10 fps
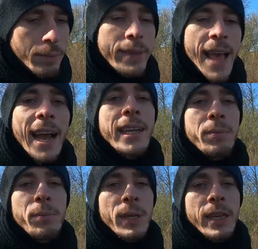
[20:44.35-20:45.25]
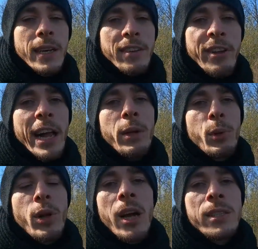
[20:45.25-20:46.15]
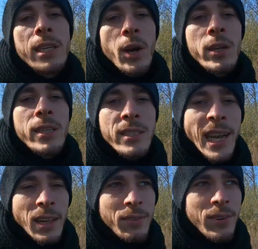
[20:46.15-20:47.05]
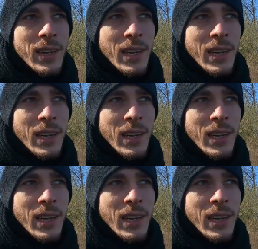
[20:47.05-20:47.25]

but that can be valuable content on itself,